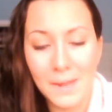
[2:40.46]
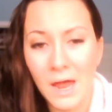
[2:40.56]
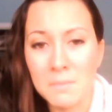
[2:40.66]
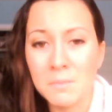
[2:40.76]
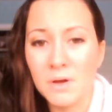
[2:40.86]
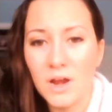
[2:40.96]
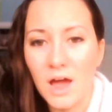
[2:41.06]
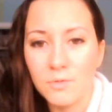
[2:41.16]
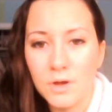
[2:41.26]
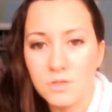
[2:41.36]
I'm about
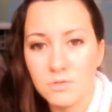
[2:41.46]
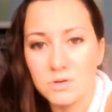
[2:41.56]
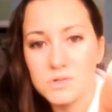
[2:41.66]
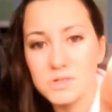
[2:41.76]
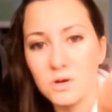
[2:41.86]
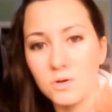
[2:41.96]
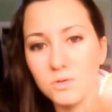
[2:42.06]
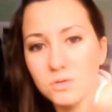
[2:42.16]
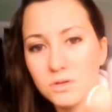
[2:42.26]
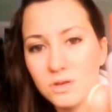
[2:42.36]
halfway through,
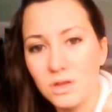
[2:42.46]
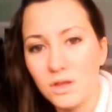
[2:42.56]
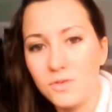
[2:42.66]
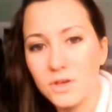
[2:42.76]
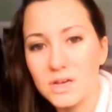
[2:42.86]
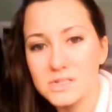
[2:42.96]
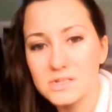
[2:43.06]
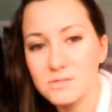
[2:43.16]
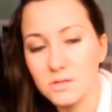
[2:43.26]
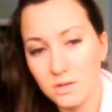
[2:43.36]
so if you
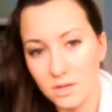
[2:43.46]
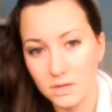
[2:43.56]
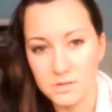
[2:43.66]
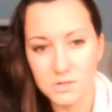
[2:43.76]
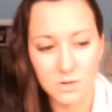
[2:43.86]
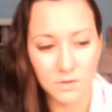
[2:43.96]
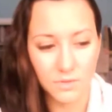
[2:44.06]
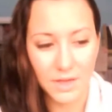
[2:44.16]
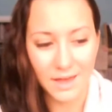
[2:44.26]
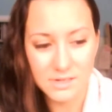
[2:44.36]
guys can sort
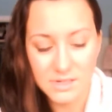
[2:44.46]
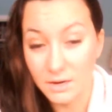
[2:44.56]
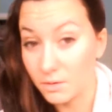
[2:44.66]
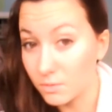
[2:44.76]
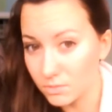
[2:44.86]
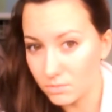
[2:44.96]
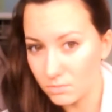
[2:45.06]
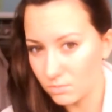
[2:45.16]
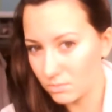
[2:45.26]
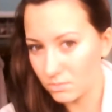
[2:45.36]
of guess, I don't
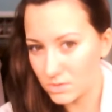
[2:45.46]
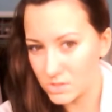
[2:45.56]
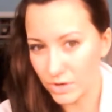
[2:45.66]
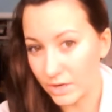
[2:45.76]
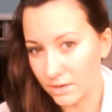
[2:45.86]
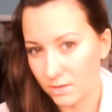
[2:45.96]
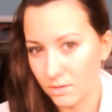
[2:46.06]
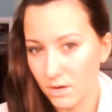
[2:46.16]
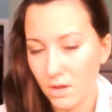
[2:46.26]
strain,